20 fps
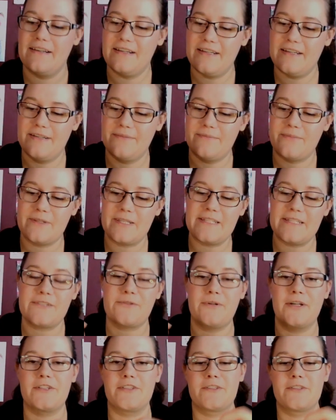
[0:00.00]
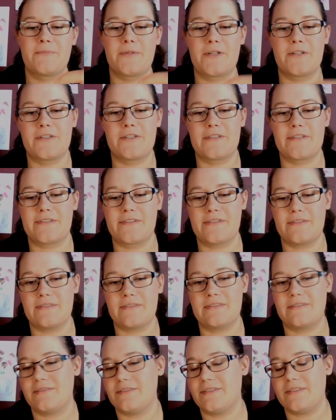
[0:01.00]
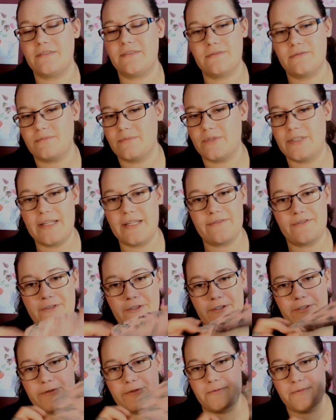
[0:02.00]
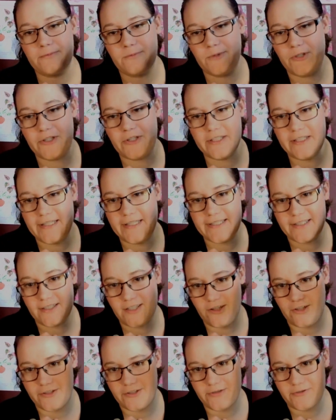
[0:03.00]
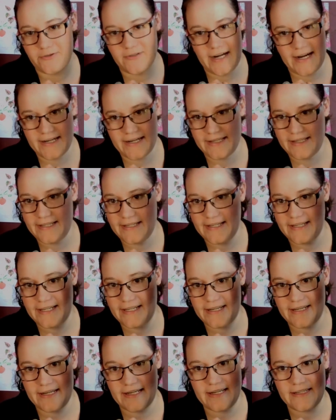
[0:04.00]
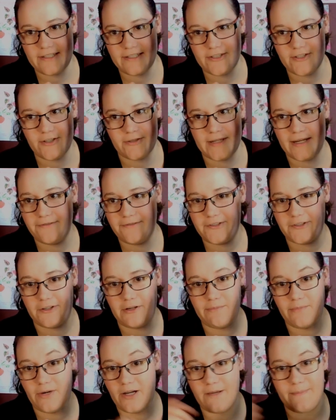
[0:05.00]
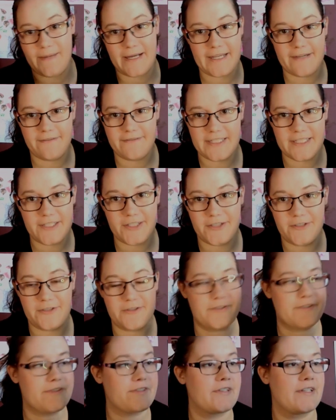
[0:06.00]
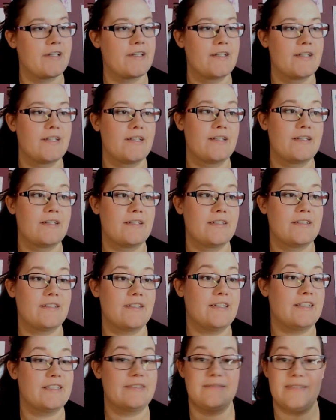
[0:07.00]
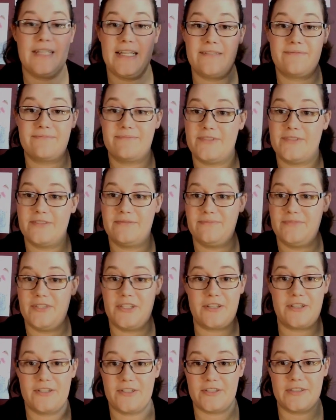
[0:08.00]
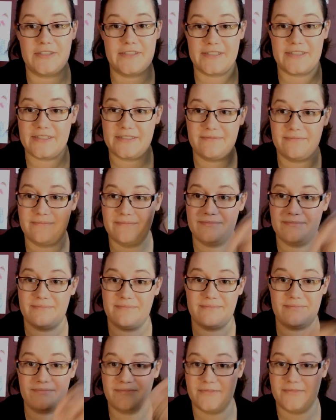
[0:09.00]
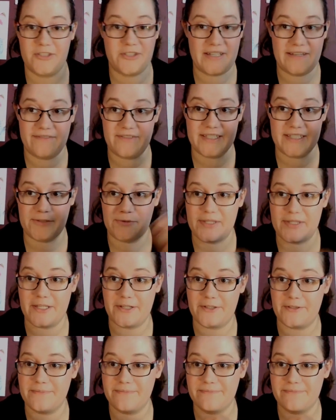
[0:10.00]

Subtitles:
But these are quite good because you never know when you're going to need a cloth or a hanky, and you don't have to go and buy a packet of tissues. Yeah, you can just have this with you.